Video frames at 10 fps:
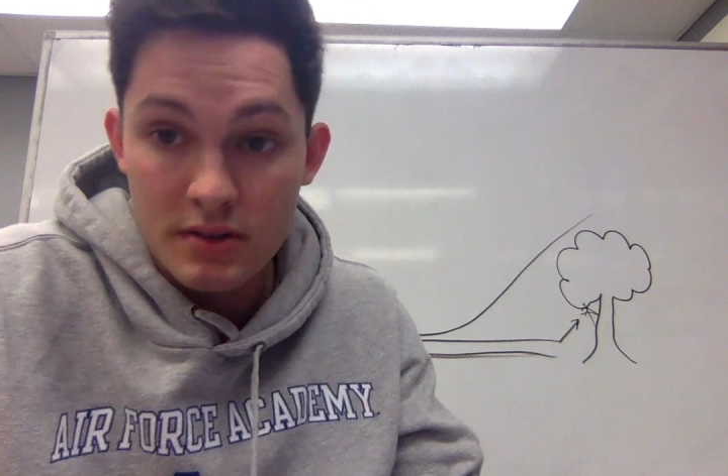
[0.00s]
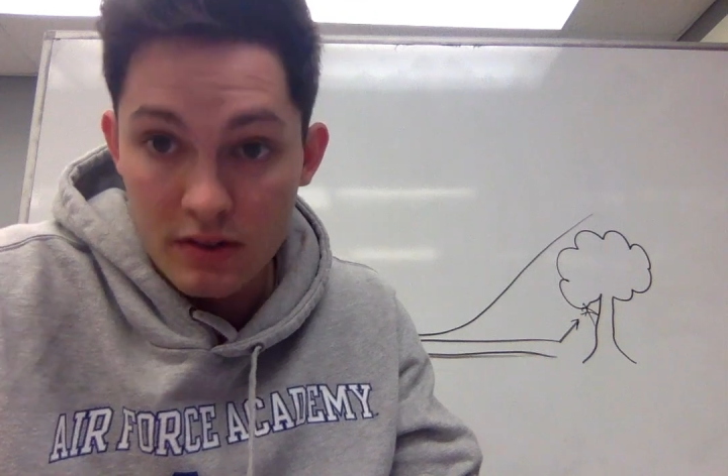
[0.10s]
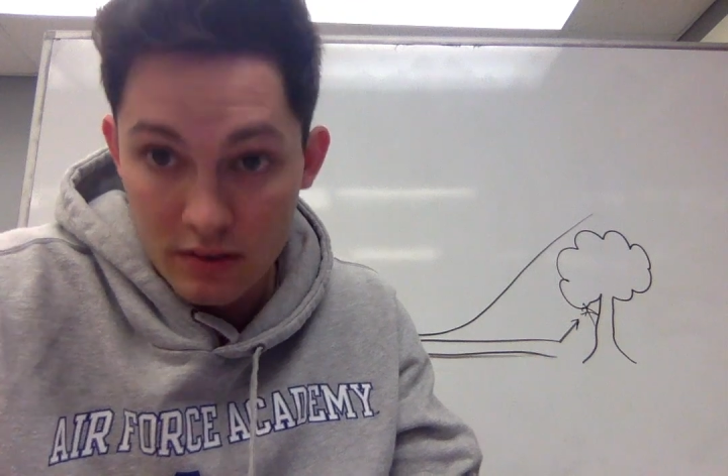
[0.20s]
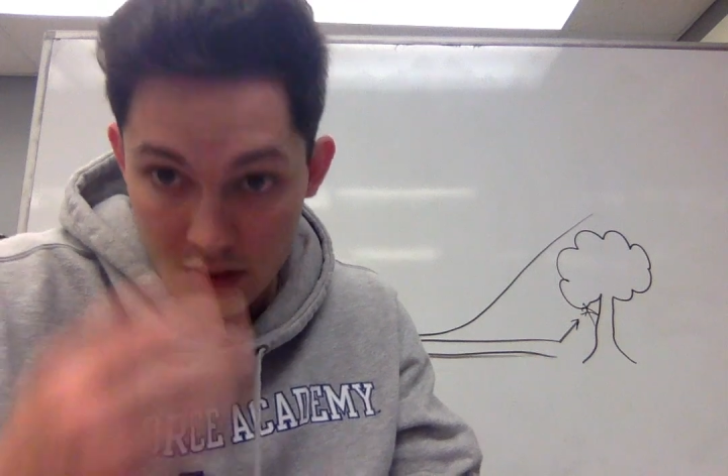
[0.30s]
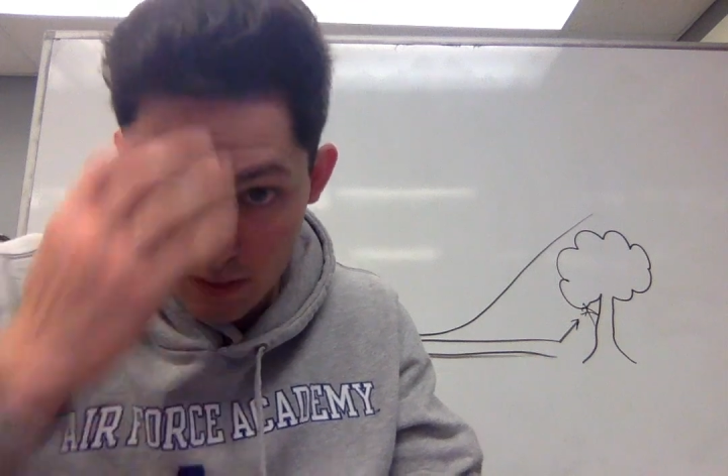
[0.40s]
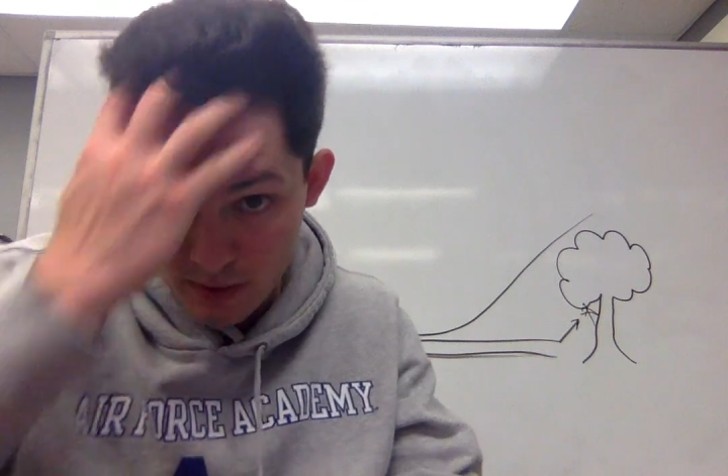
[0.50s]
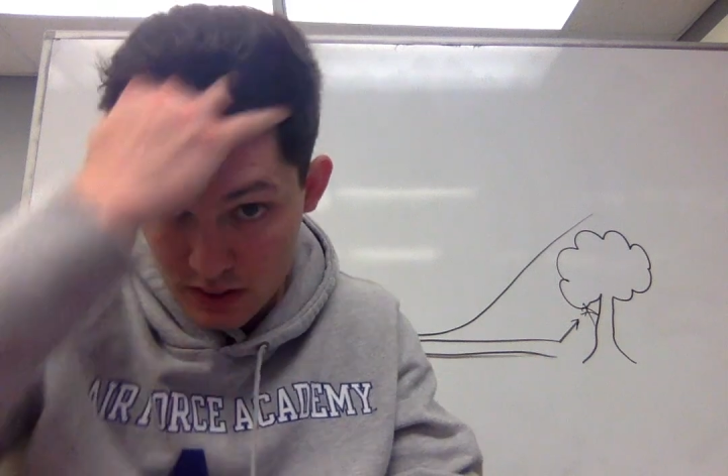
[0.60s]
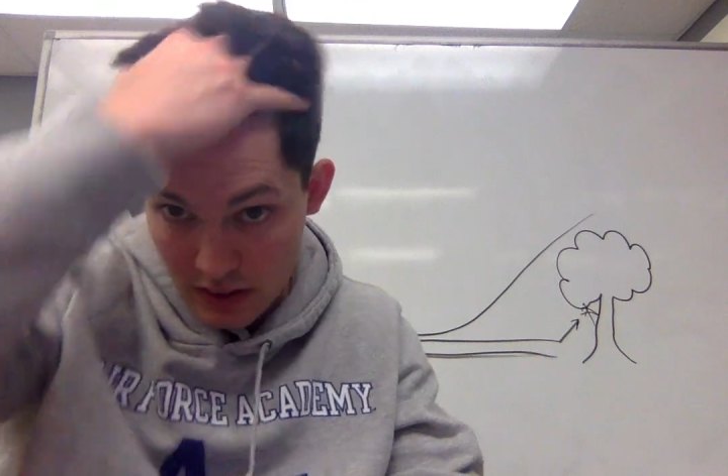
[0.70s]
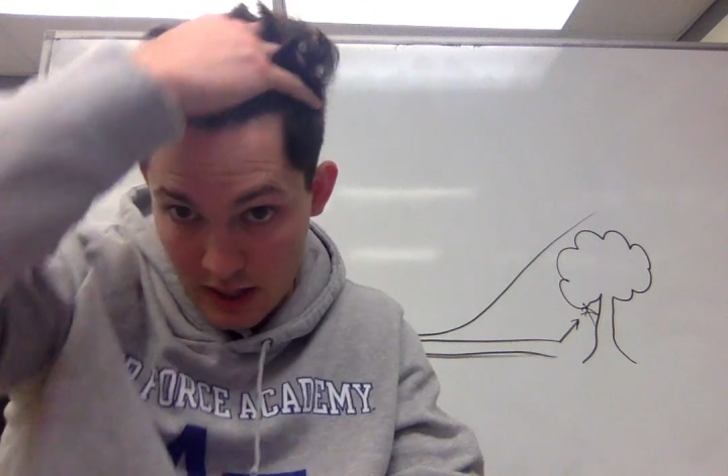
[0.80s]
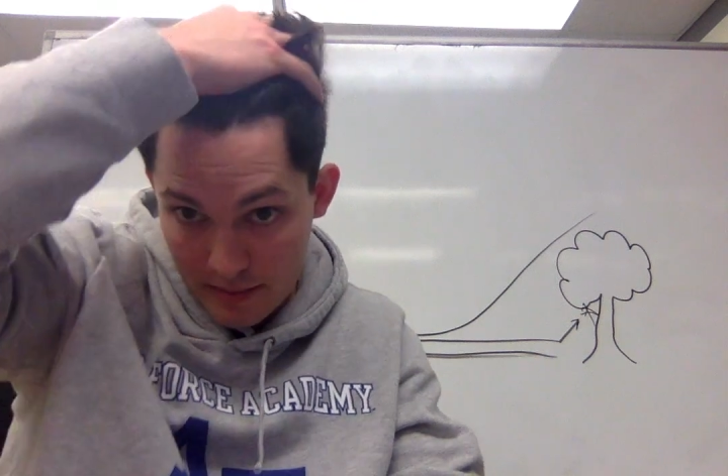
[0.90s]
student or
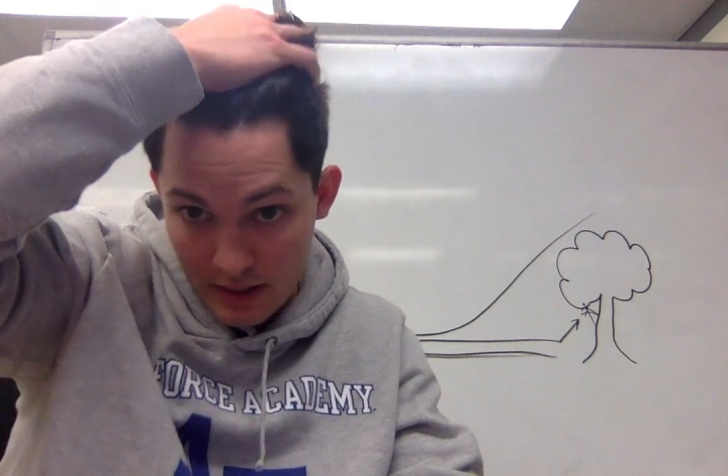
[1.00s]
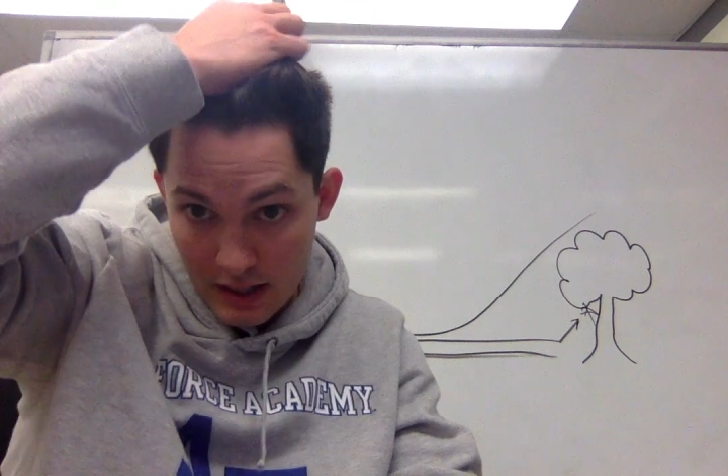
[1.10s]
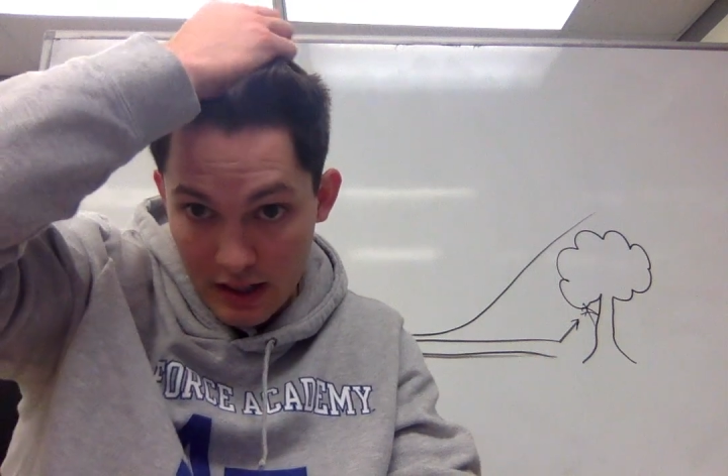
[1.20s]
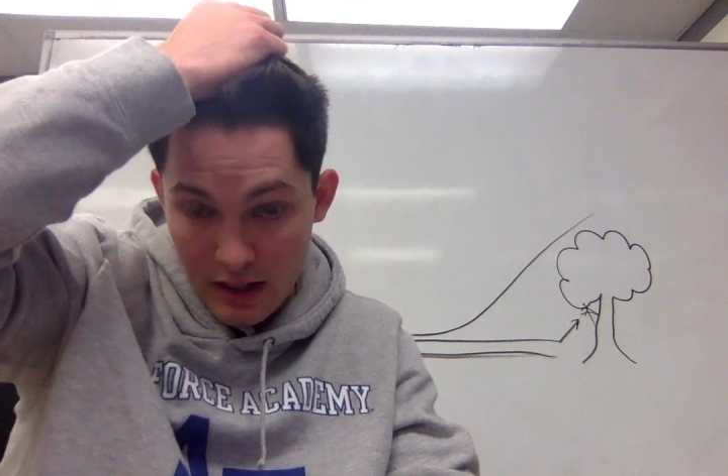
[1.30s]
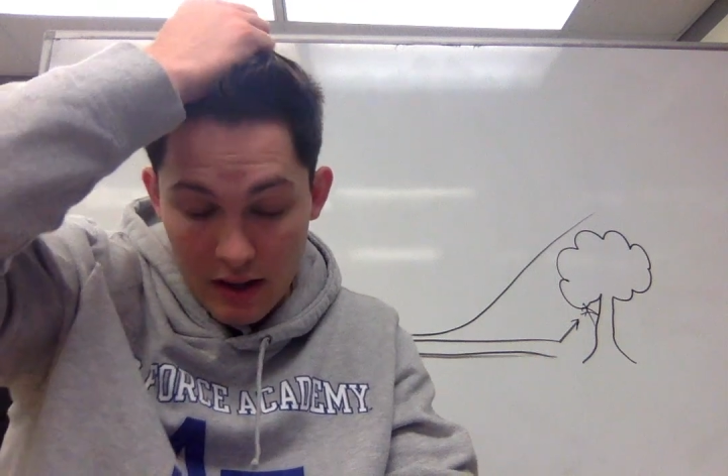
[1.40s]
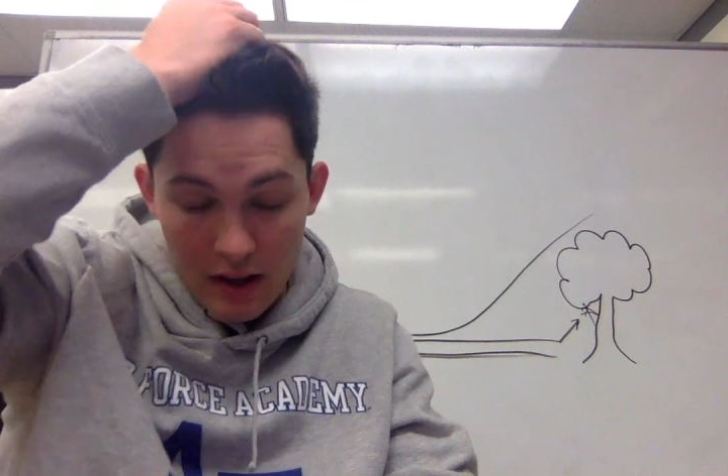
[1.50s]
commercial applicant